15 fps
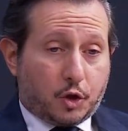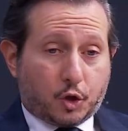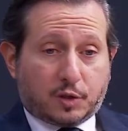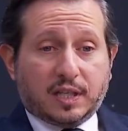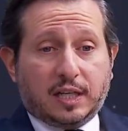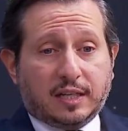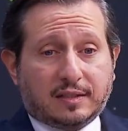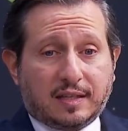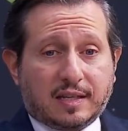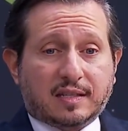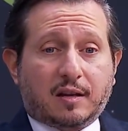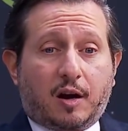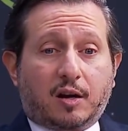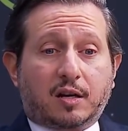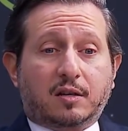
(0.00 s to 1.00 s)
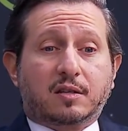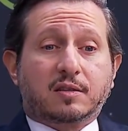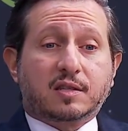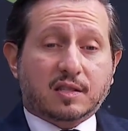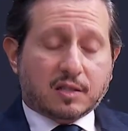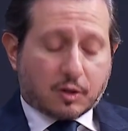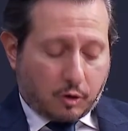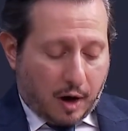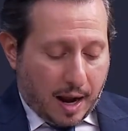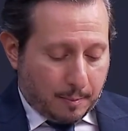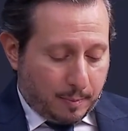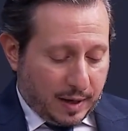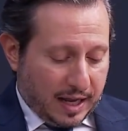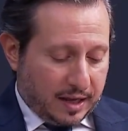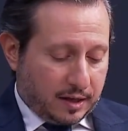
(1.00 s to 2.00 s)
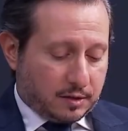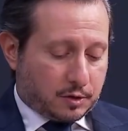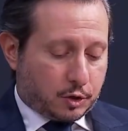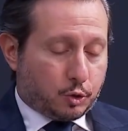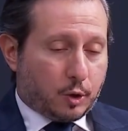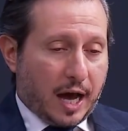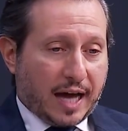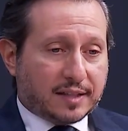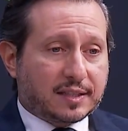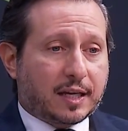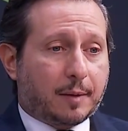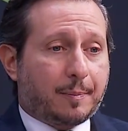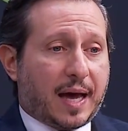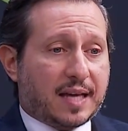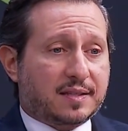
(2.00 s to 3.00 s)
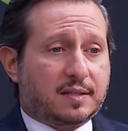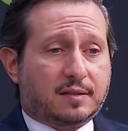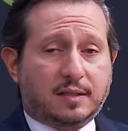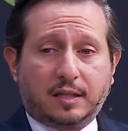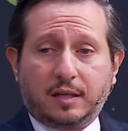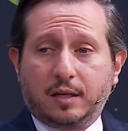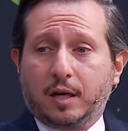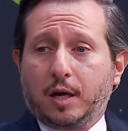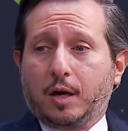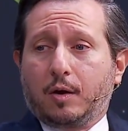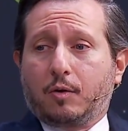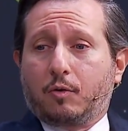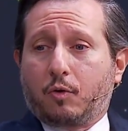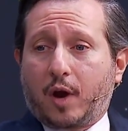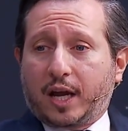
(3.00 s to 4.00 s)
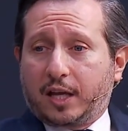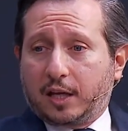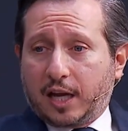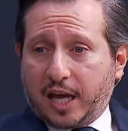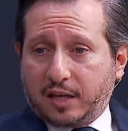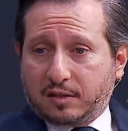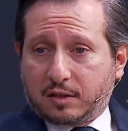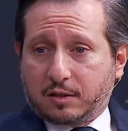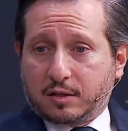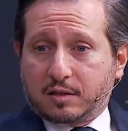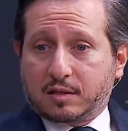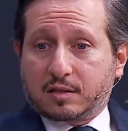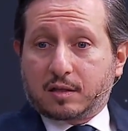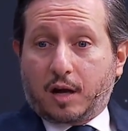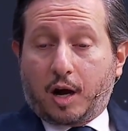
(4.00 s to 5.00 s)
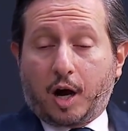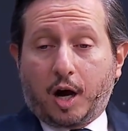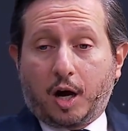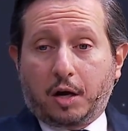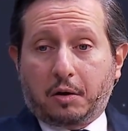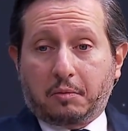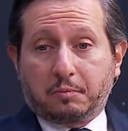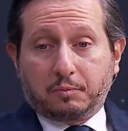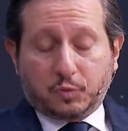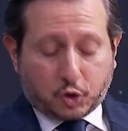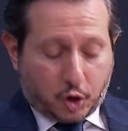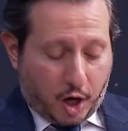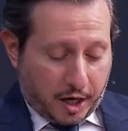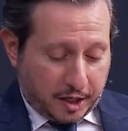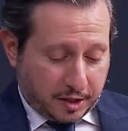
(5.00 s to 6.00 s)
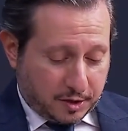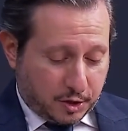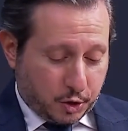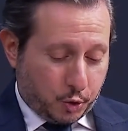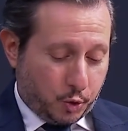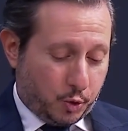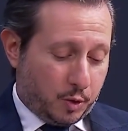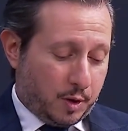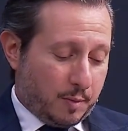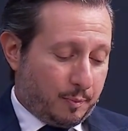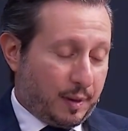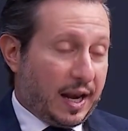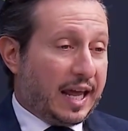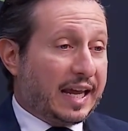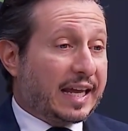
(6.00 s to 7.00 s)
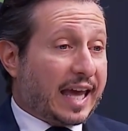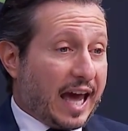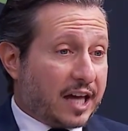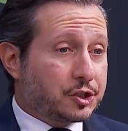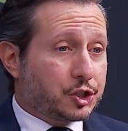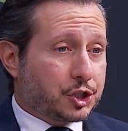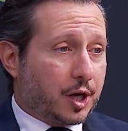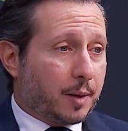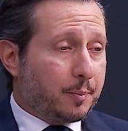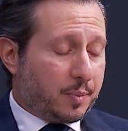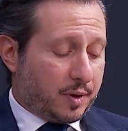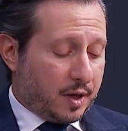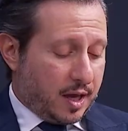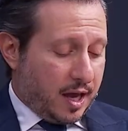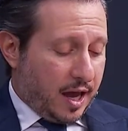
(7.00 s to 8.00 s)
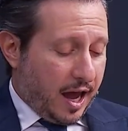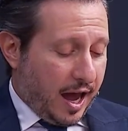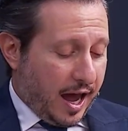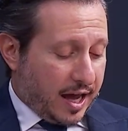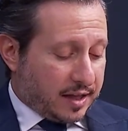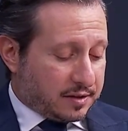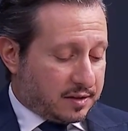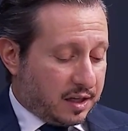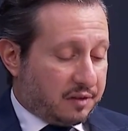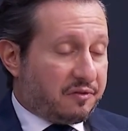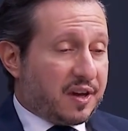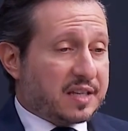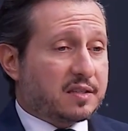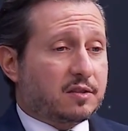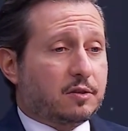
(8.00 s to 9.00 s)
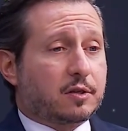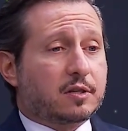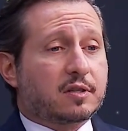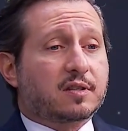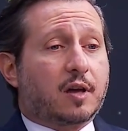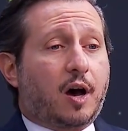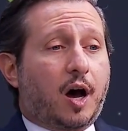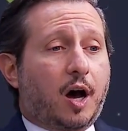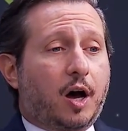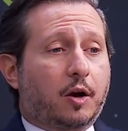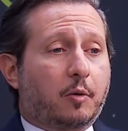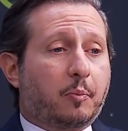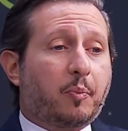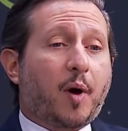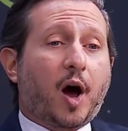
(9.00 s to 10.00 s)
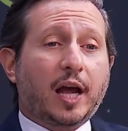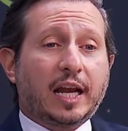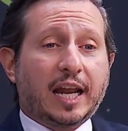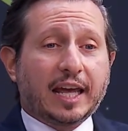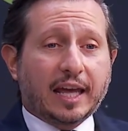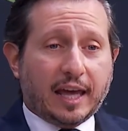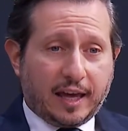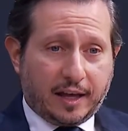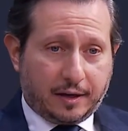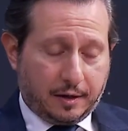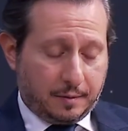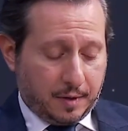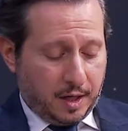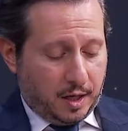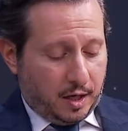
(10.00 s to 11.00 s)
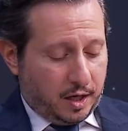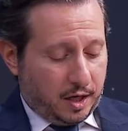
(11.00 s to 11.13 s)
Utilities are scrambling to add capacity, regulators are trying to play catch up, and investors are piling in